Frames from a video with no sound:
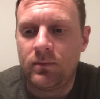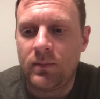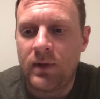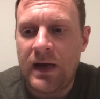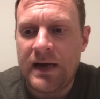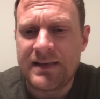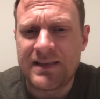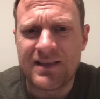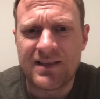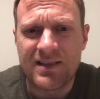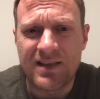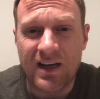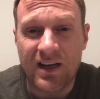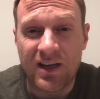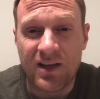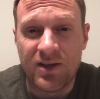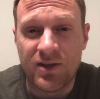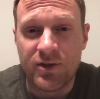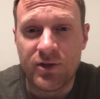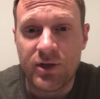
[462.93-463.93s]
has a
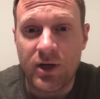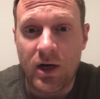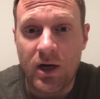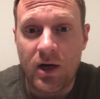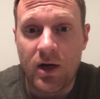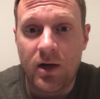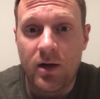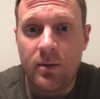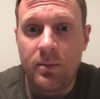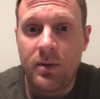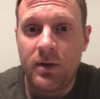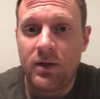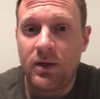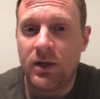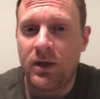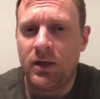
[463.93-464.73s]
second job